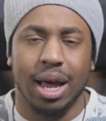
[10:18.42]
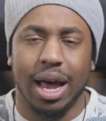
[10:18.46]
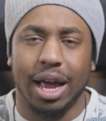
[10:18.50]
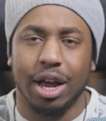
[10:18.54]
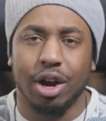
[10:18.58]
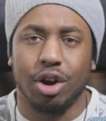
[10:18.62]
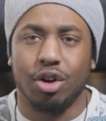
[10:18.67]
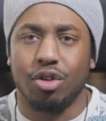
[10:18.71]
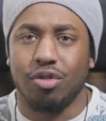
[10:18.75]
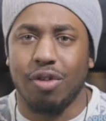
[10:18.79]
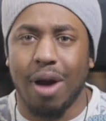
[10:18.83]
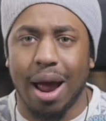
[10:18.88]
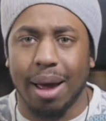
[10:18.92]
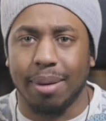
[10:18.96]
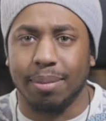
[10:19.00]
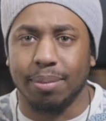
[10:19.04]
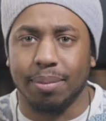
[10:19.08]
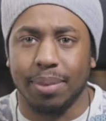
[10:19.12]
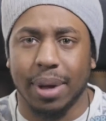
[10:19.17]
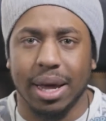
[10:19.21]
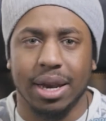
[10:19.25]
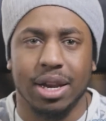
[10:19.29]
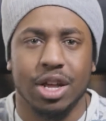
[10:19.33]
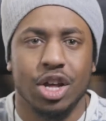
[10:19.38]
and
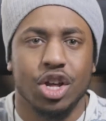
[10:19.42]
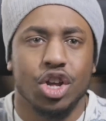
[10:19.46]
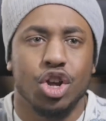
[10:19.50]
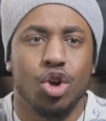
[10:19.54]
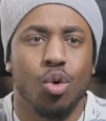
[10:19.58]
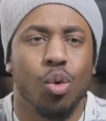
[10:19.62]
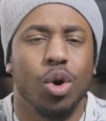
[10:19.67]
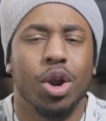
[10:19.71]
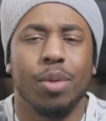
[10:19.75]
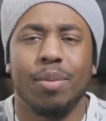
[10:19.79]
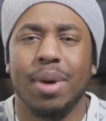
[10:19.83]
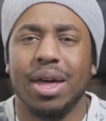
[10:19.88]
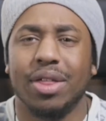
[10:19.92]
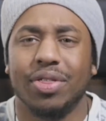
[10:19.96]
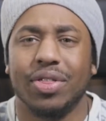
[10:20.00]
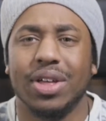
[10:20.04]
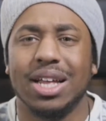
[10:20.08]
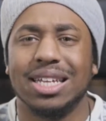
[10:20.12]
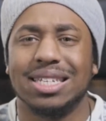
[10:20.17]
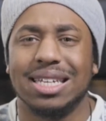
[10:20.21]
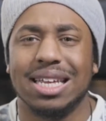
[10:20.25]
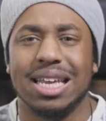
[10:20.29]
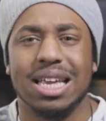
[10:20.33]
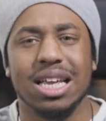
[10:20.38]
cramp, and you want to make
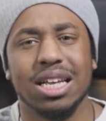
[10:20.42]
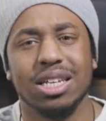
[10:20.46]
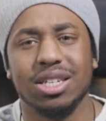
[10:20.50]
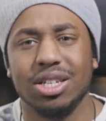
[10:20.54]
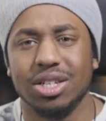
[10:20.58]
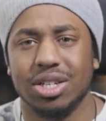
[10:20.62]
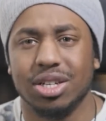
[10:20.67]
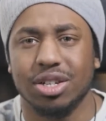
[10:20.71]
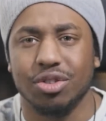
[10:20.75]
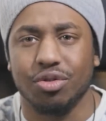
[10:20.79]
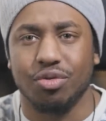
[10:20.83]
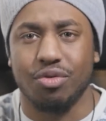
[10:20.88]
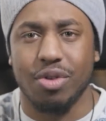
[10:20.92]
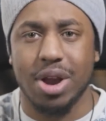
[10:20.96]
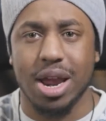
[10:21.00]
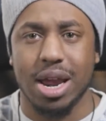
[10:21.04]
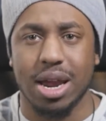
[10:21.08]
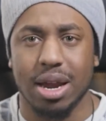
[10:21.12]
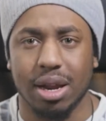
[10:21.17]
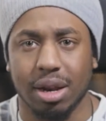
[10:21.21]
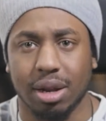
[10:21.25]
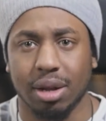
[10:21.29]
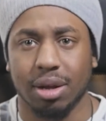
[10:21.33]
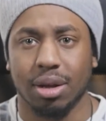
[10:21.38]
things easy to
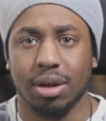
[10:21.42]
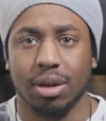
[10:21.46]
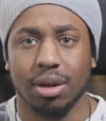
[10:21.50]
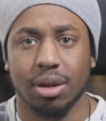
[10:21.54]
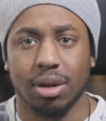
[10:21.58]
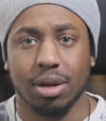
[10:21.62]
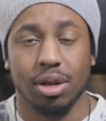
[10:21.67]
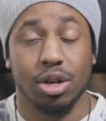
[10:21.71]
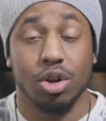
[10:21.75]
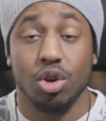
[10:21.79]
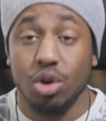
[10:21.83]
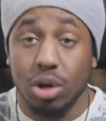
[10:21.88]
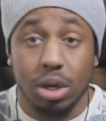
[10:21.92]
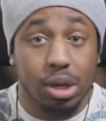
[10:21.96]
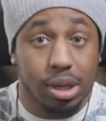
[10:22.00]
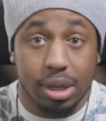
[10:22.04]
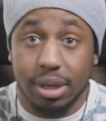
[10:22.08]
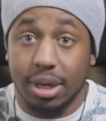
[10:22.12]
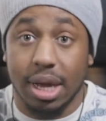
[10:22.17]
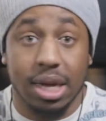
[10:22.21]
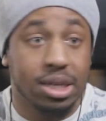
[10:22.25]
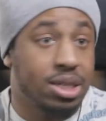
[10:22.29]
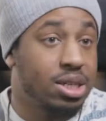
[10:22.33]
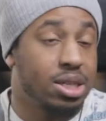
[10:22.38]
read.
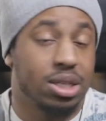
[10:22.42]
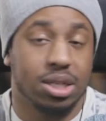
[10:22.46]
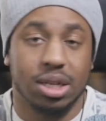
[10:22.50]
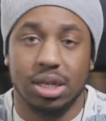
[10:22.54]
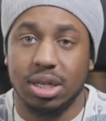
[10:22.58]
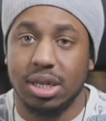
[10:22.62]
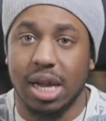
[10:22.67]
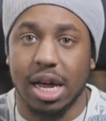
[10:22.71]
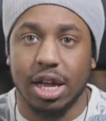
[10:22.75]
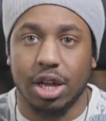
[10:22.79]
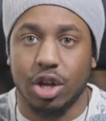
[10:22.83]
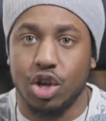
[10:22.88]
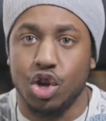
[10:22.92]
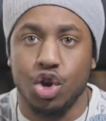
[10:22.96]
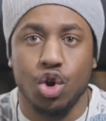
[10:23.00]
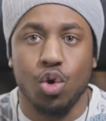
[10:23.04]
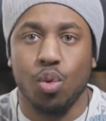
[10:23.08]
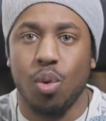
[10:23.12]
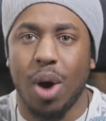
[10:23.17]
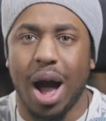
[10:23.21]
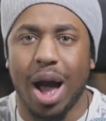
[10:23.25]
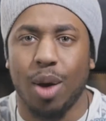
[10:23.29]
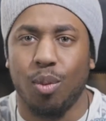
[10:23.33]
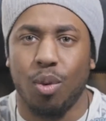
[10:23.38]
That's just like
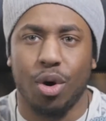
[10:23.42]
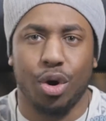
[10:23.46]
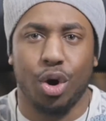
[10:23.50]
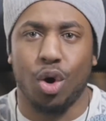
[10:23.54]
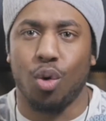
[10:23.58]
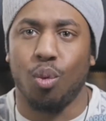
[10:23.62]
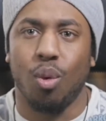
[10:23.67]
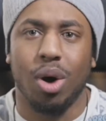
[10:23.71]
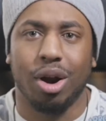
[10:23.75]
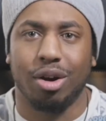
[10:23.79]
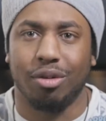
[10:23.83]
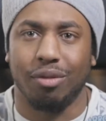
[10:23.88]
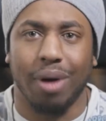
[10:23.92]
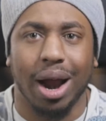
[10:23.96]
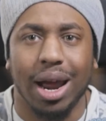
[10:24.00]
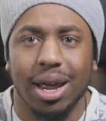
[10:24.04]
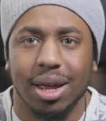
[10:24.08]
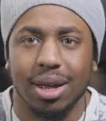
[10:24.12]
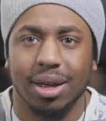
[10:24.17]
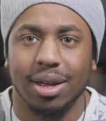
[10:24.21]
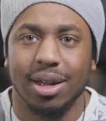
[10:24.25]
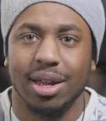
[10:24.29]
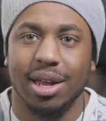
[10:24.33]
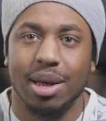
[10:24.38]
UI 101,
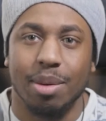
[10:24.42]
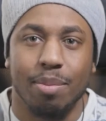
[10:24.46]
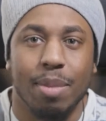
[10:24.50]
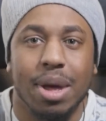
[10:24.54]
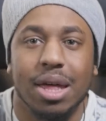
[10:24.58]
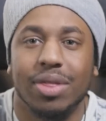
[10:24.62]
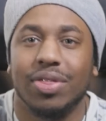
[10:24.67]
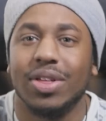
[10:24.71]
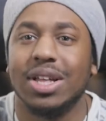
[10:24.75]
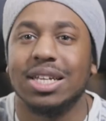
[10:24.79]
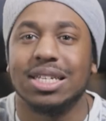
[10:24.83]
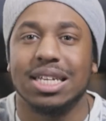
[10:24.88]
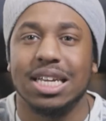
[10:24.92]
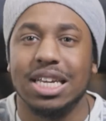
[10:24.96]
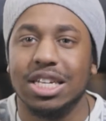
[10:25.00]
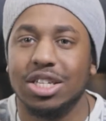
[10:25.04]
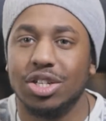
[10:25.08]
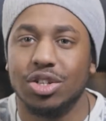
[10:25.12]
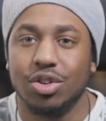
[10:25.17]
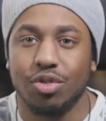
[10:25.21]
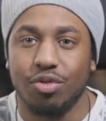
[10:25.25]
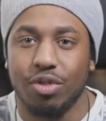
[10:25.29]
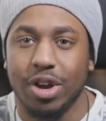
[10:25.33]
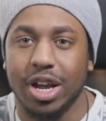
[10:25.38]
right? Make things
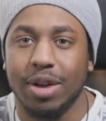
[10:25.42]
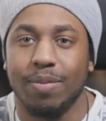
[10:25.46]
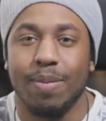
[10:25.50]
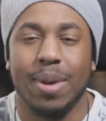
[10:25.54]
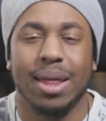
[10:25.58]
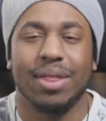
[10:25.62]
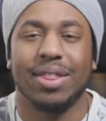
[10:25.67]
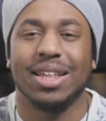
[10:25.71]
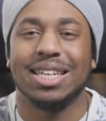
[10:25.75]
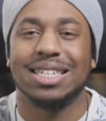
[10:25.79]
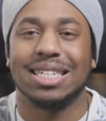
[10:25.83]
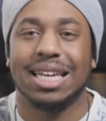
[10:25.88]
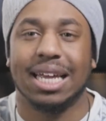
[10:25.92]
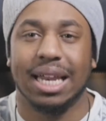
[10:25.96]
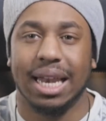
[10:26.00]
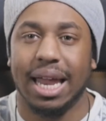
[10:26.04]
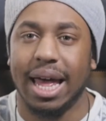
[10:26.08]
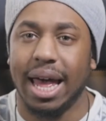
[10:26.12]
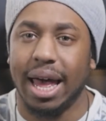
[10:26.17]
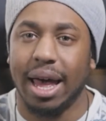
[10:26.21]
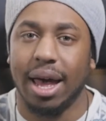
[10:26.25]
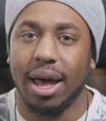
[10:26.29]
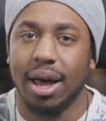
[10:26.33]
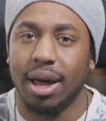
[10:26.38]
easy to read, make things
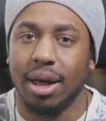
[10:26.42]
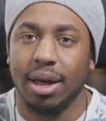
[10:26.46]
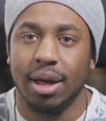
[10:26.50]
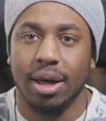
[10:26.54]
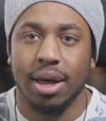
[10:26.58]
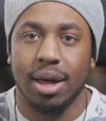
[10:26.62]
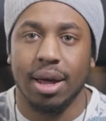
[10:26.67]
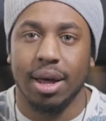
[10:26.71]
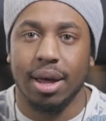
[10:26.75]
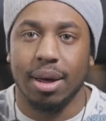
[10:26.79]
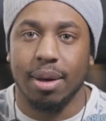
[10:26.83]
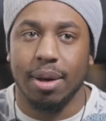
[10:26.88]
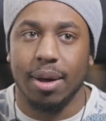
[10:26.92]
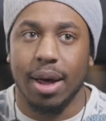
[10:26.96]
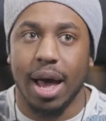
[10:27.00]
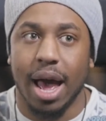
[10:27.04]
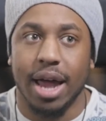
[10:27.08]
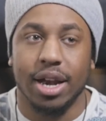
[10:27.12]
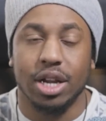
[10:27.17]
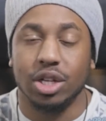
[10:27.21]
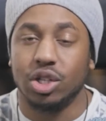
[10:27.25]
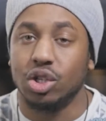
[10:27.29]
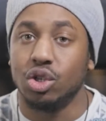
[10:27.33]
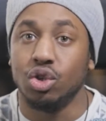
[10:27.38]
clear,
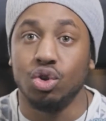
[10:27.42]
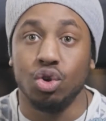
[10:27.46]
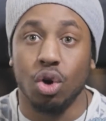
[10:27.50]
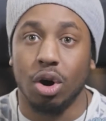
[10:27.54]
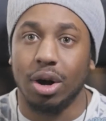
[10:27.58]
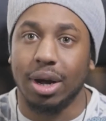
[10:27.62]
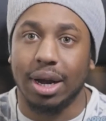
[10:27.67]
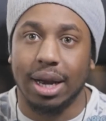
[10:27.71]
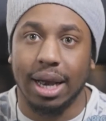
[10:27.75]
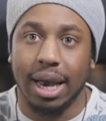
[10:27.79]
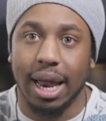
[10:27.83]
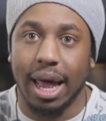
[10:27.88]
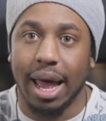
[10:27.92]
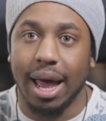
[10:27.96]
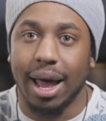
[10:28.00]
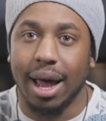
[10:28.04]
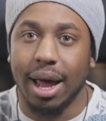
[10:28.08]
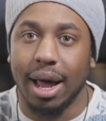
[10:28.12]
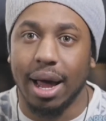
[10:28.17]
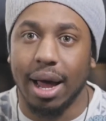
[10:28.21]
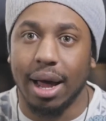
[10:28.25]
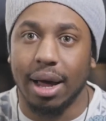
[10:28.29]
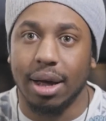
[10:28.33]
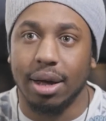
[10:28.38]
and it's not
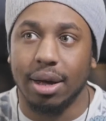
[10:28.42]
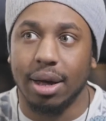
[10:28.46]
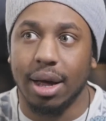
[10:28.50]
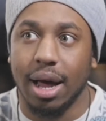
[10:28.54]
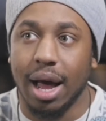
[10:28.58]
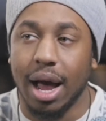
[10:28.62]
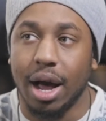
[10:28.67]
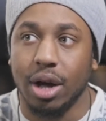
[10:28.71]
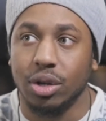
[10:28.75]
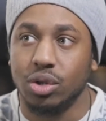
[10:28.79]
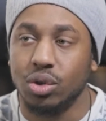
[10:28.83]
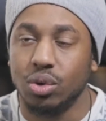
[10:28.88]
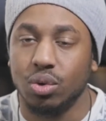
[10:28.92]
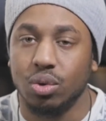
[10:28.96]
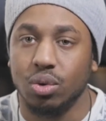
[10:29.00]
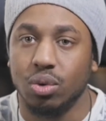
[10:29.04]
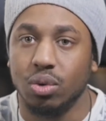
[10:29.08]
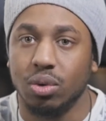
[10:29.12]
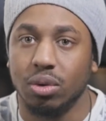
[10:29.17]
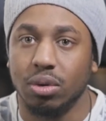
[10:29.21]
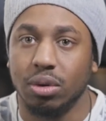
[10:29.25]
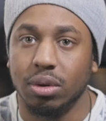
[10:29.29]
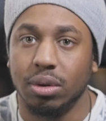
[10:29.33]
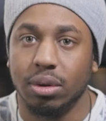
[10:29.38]
clear at
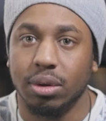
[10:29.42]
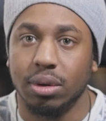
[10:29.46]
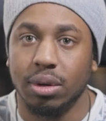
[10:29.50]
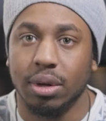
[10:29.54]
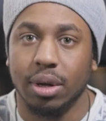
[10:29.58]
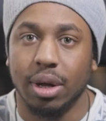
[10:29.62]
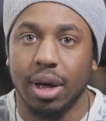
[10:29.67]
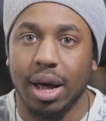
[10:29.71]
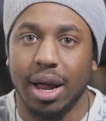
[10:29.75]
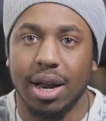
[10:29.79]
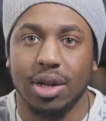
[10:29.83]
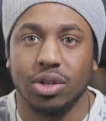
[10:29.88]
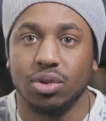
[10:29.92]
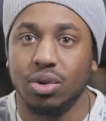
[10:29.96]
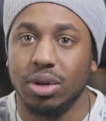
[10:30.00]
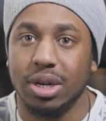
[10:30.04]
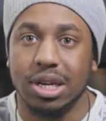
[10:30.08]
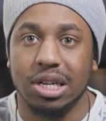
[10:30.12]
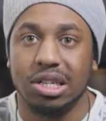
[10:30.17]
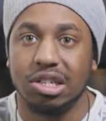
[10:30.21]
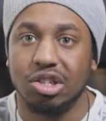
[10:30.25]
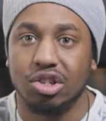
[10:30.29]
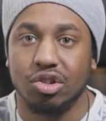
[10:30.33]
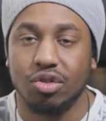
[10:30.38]
all, and it's not
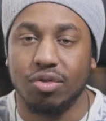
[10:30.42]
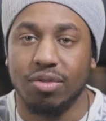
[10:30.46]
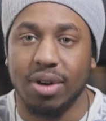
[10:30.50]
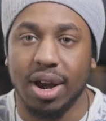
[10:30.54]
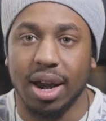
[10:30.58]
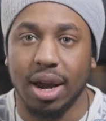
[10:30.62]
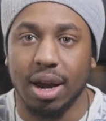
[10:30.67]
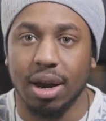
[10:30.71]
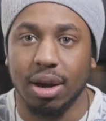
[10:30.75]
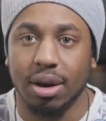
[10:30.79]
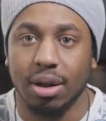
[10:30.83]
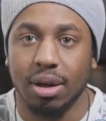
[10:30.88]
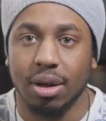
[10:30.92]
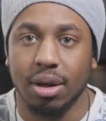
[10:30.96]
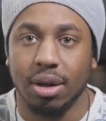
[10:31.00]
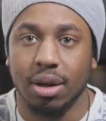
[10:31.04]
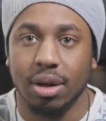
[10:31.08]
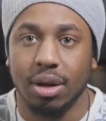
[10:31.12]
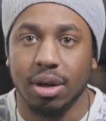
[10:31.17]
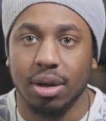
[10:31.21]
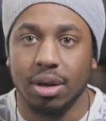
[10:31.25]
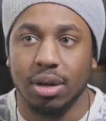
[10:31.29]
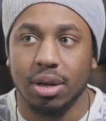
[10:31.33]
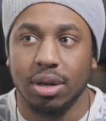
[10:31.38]
easy to read.
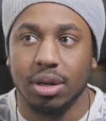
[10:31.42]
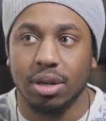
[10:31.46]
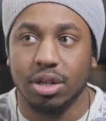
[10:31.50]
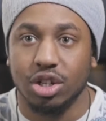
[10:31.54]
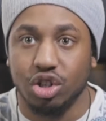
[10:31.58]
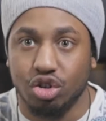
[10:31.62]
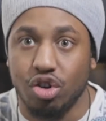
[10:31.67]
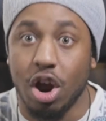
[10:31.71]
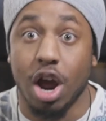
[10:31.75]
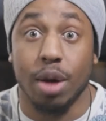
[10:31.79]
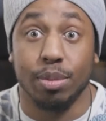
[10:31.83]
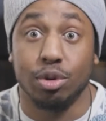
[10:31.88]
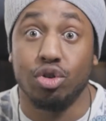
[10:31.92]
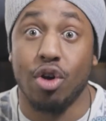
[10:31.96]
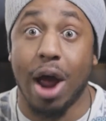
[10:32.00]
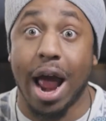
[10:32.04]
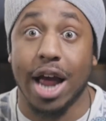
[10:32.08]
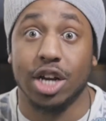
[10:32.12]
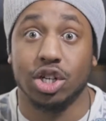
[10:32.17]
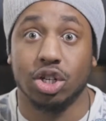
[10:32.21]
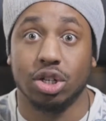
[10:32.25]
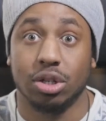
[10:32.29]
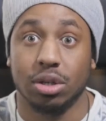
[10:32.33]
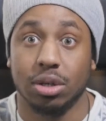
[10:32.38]
Straight up
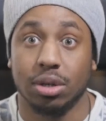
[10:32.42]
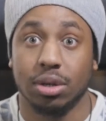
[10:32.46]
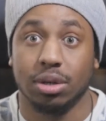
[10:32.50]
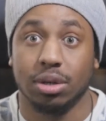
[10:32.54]
trash.